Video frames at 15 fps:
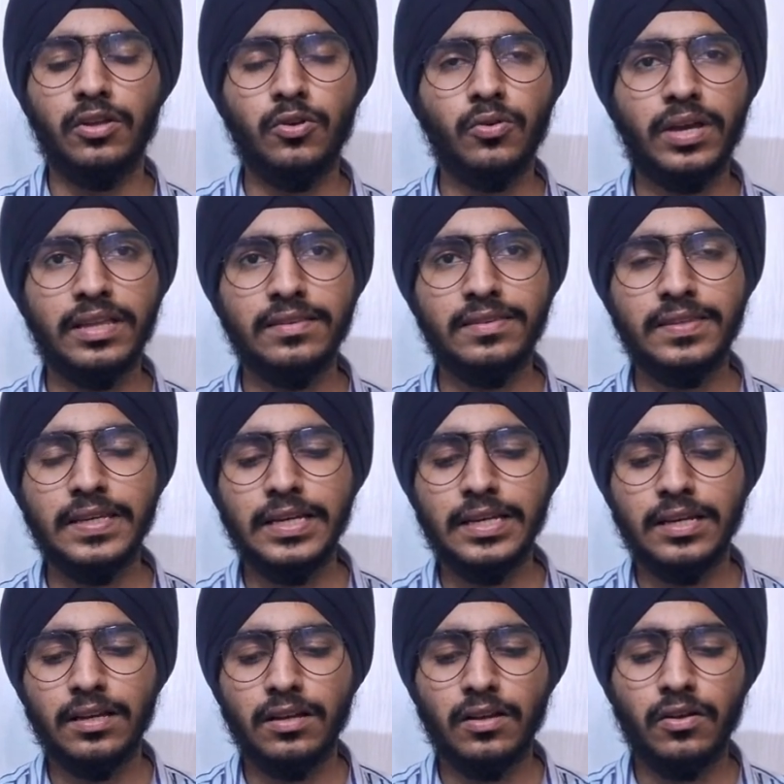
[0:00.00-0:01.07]
You can
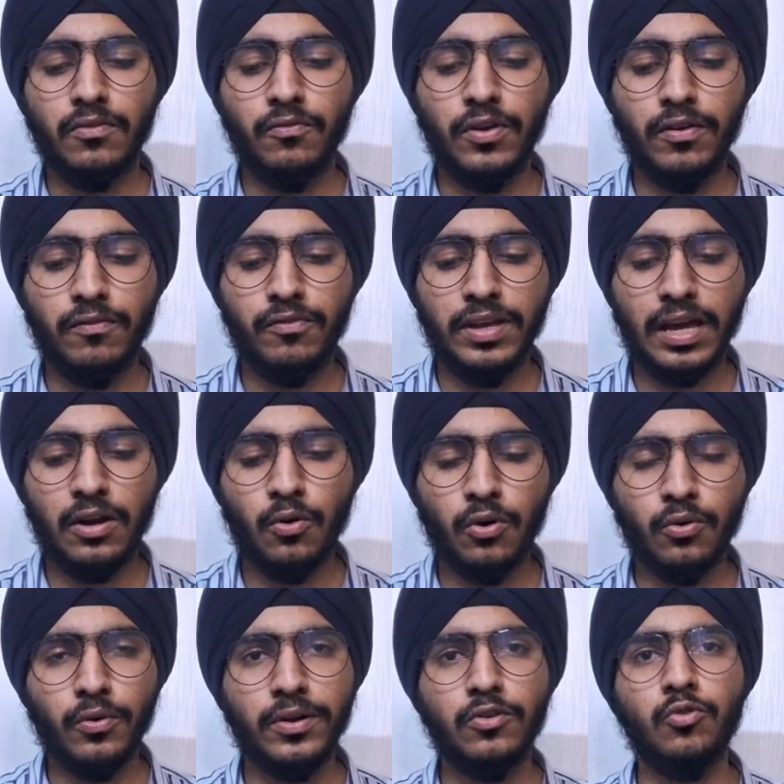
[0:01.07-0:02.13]
see we are
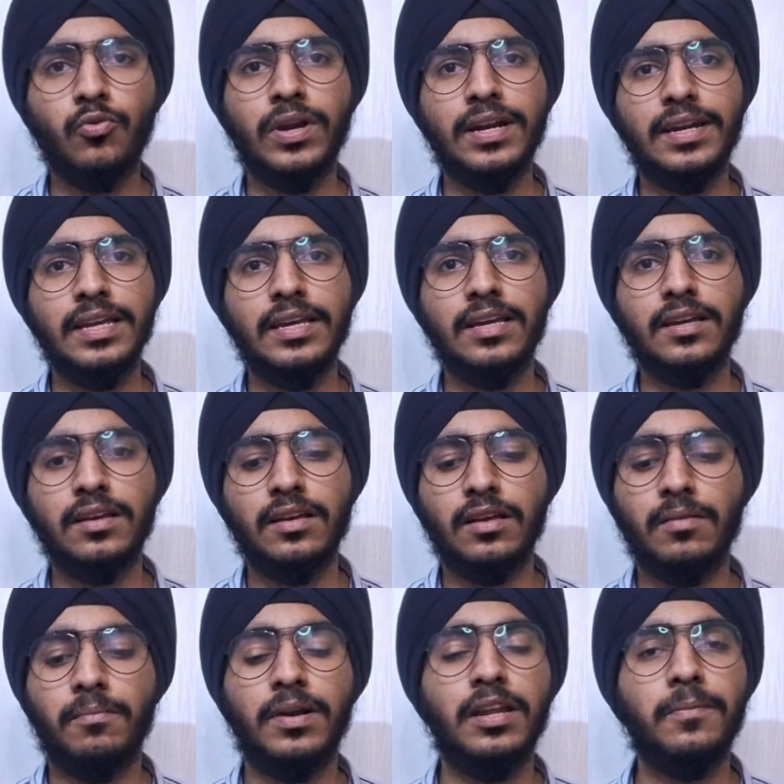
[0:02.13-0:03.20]
not going to 20,
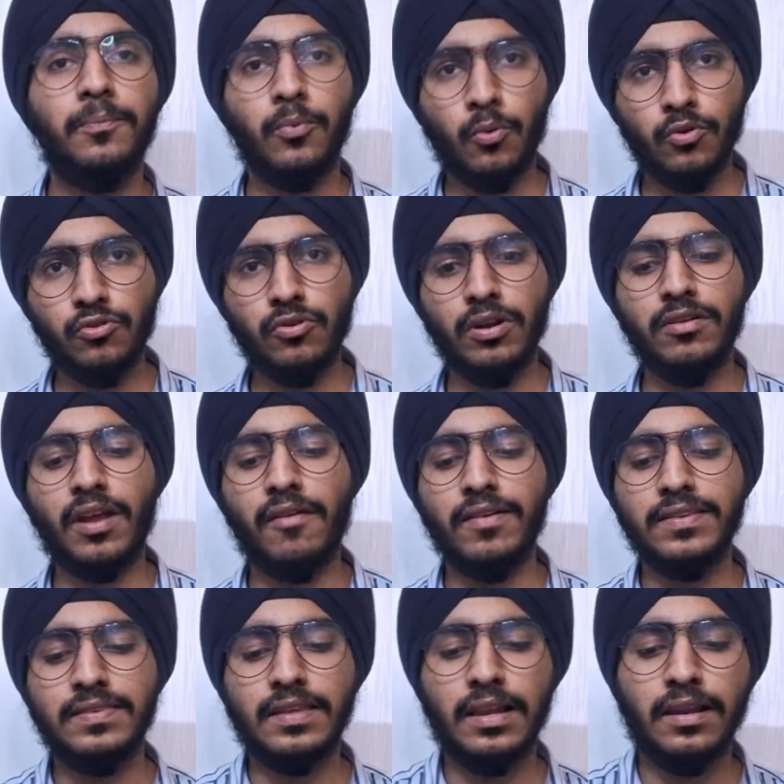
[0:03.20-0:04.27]
but in PostOrder
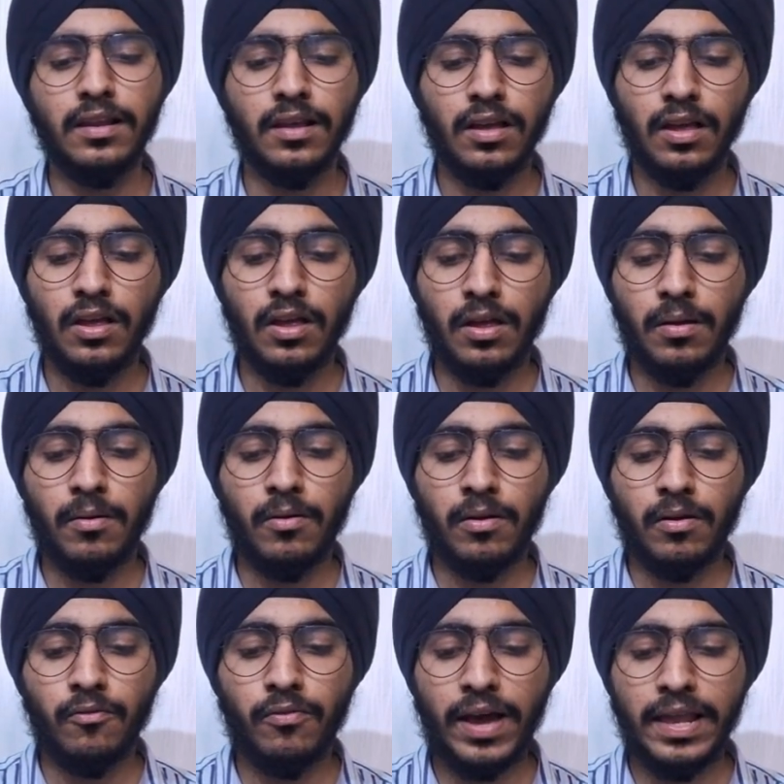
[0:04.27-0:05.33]
Traversal,
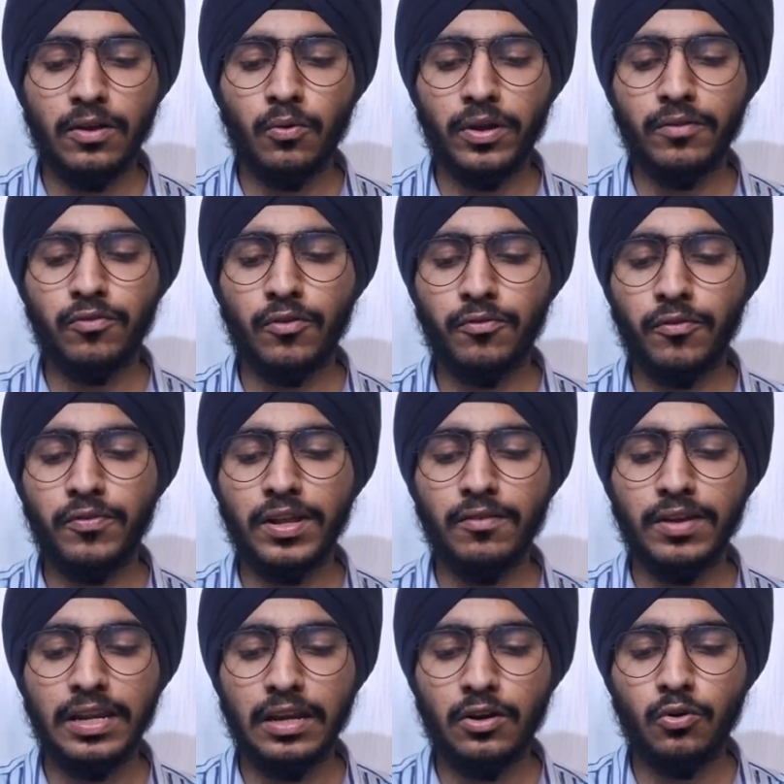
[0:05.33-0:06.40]
while going from 50
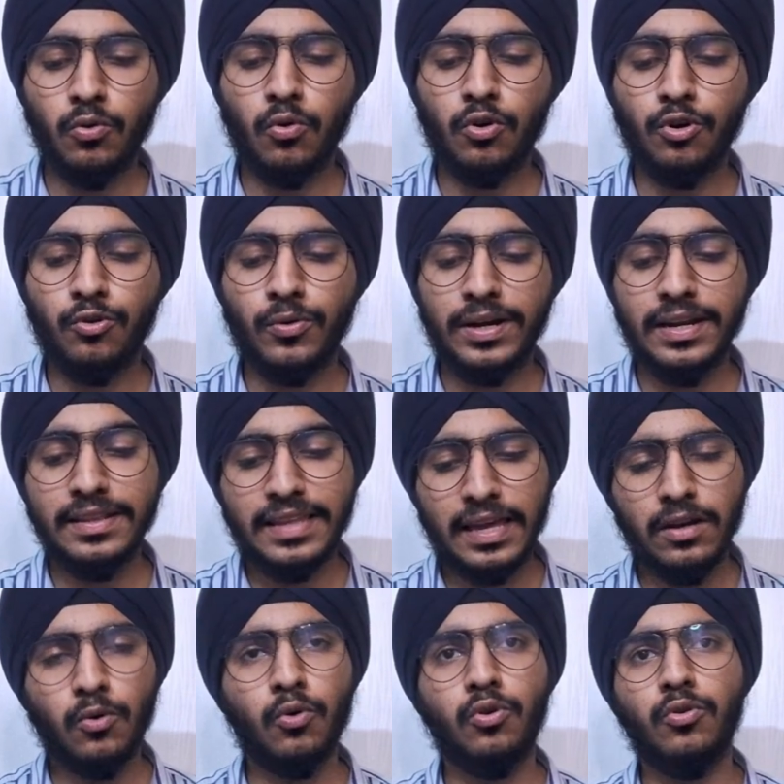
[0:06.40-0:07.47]
we need to go to 20,
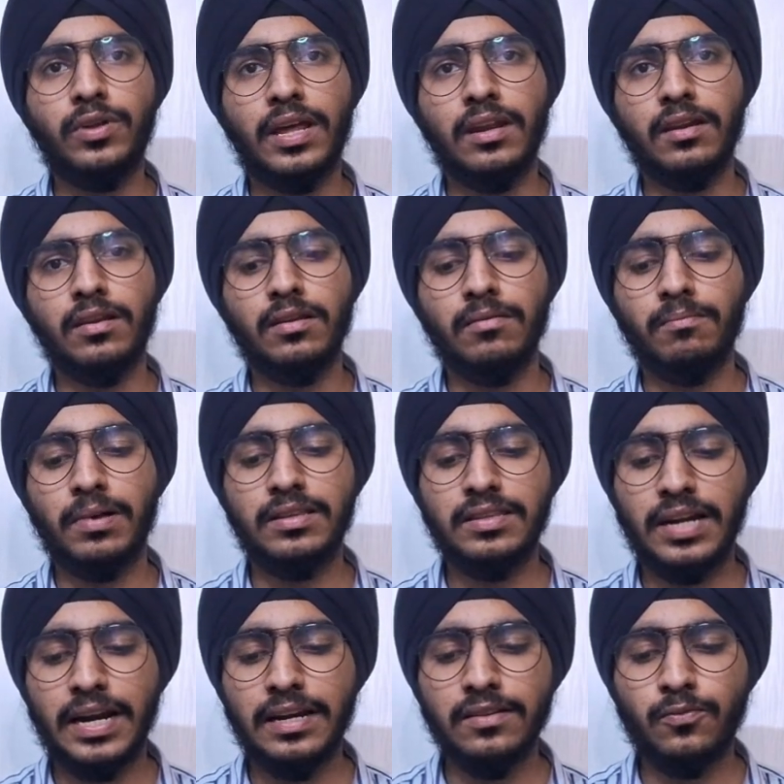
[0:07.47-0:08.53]
then go to 10, but
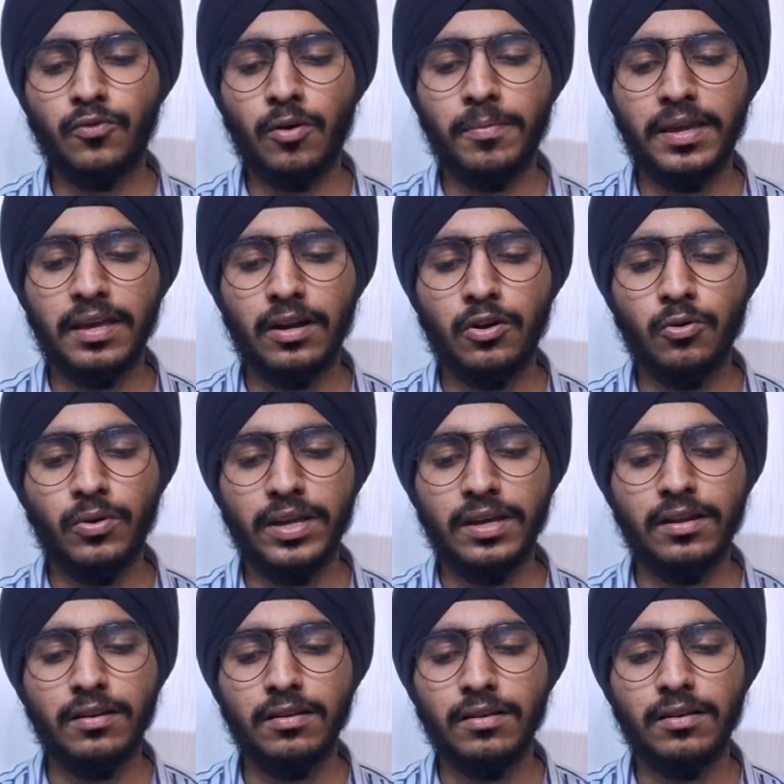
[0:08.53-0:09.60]
thread is from here to
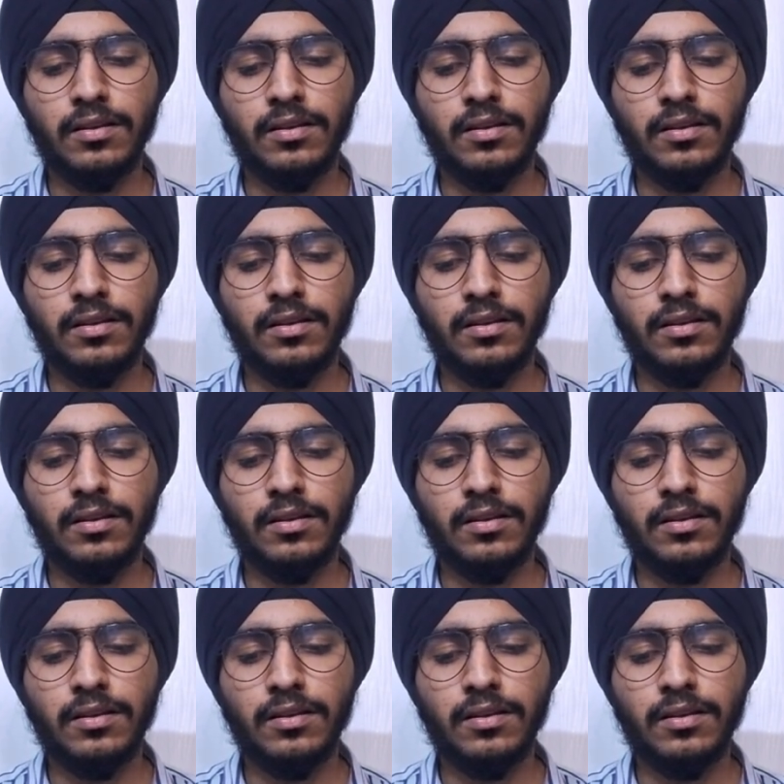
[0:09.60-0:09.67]
here.